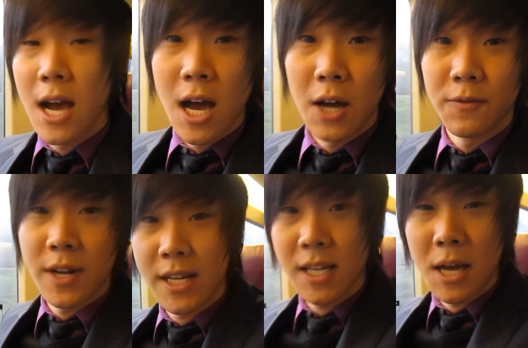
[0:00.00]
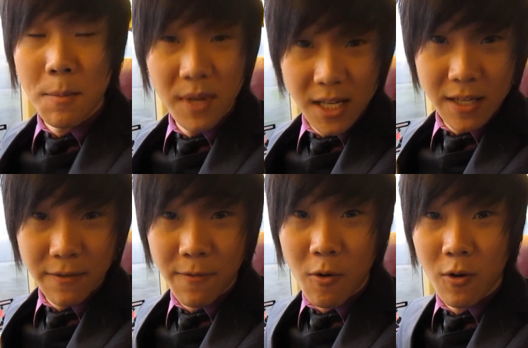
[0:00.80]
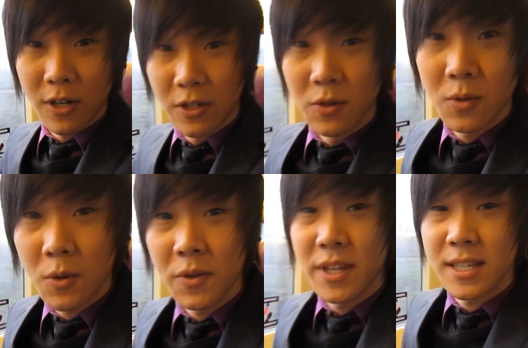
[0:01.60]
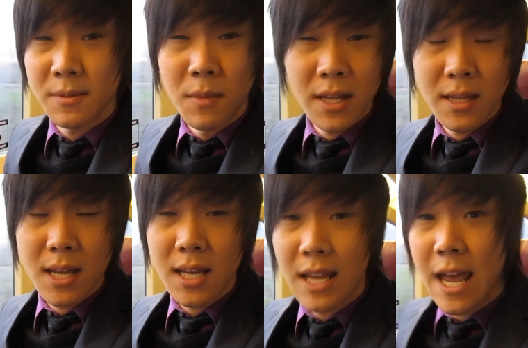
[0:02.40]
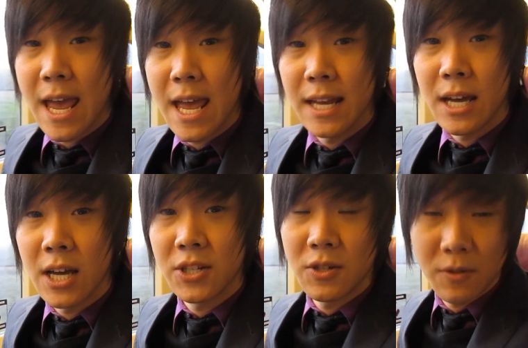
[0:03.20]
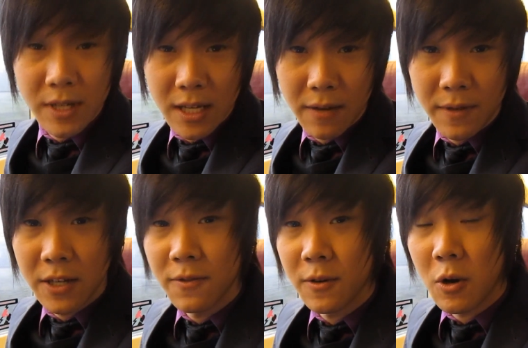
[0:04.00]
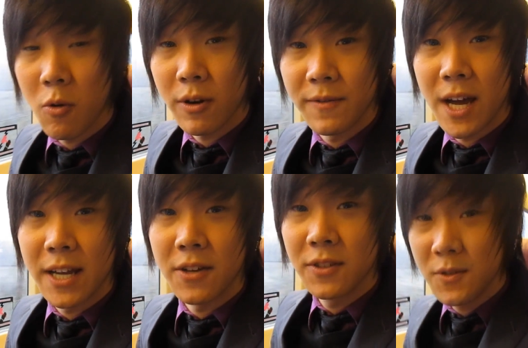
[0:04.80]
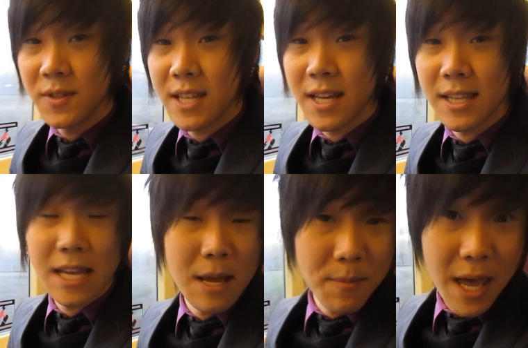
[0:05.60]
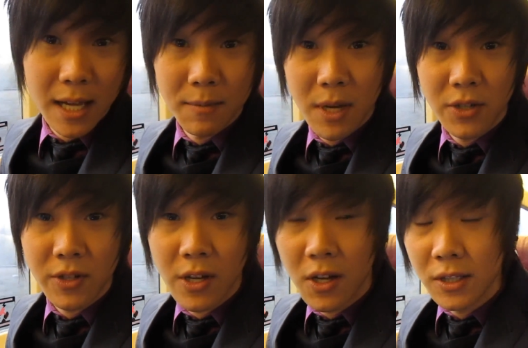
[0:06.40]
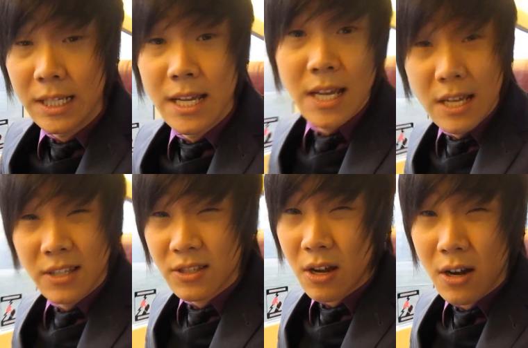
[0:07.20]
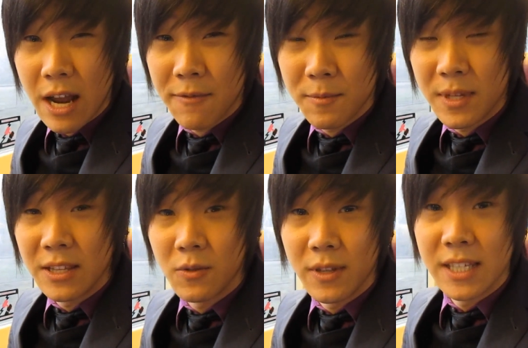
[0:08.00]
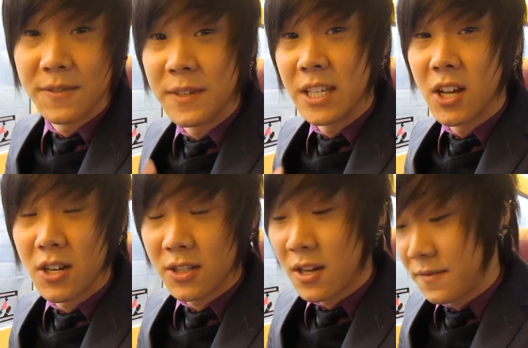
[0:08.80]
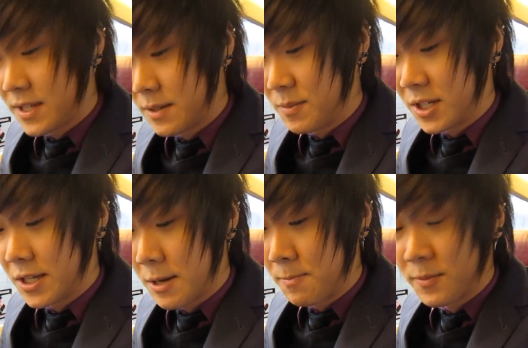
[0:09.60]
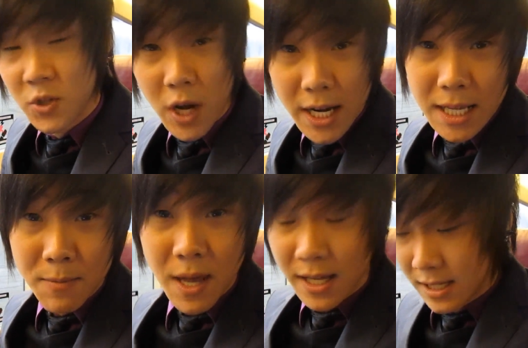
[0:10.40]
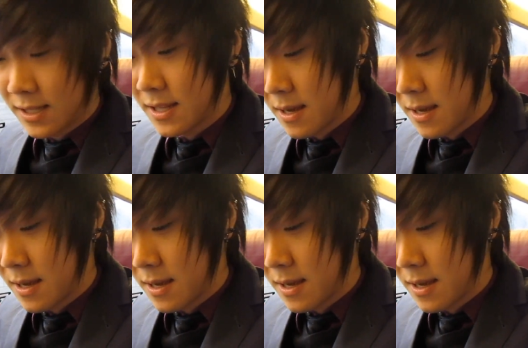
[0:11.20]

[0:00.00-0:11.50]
Uh, running a meeting for Google this Monday and uh, shooting a video for Corey Vidal Tuesday. Then I'm back in Montreal. Sorry I haven't been doing these vlogs often but I'm um, trying to get back into